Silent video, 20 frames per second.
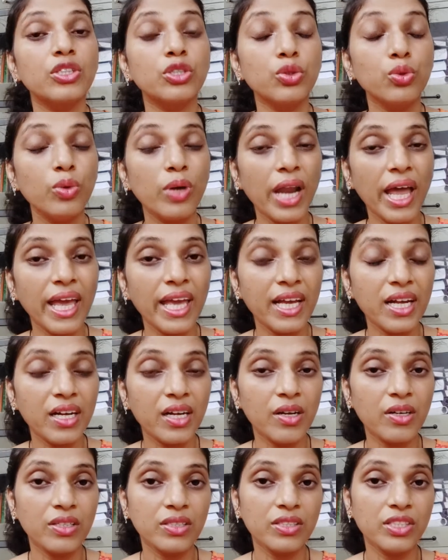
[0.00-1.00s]
Do
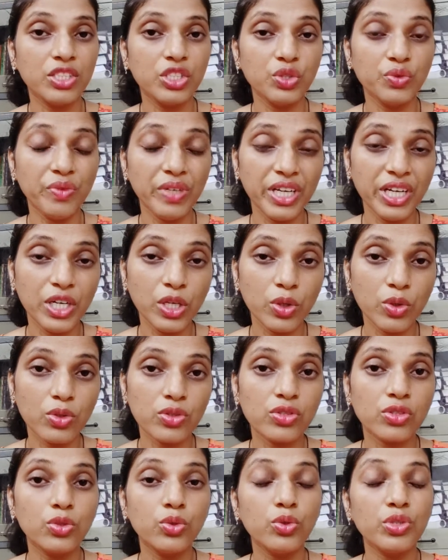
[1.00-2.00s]
like these
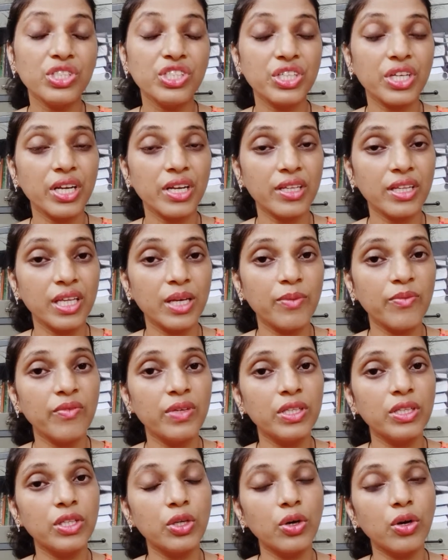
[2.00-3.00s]
videos, do share them
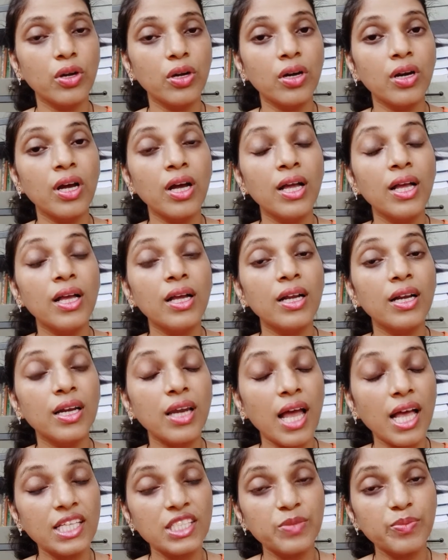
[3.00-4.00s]
with your
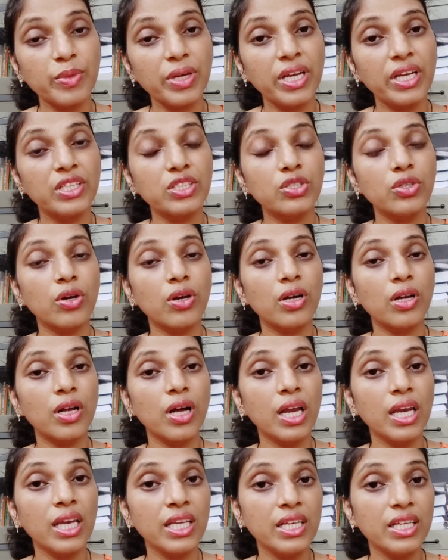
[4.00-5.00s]
classmates or
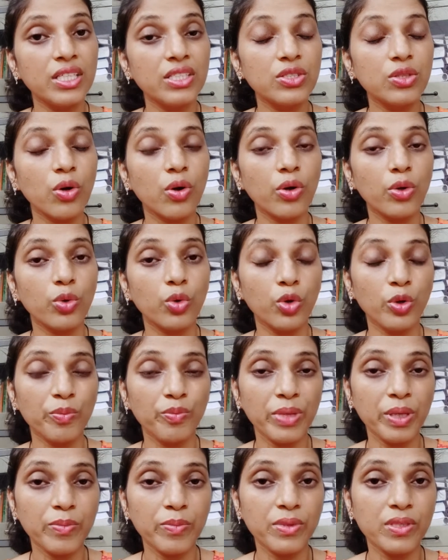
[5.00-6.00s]
colleagues or
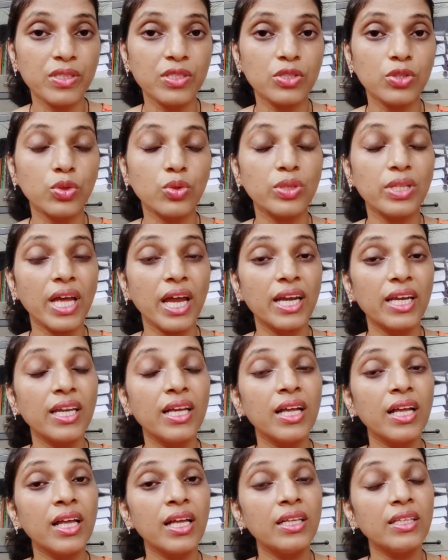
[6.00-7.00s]
known people so that
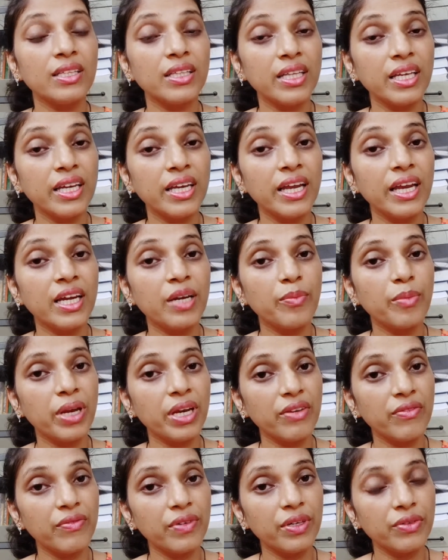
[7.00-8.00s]
they get
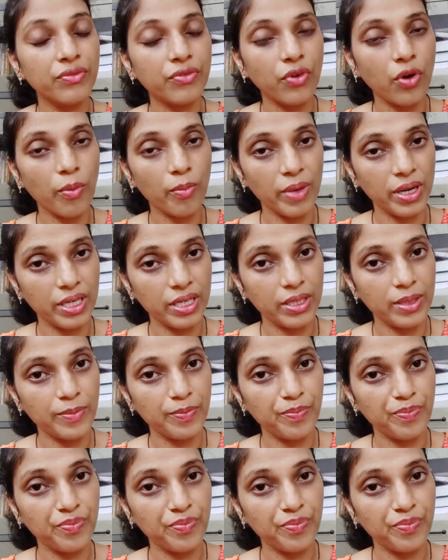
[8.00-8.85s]
benefit from it.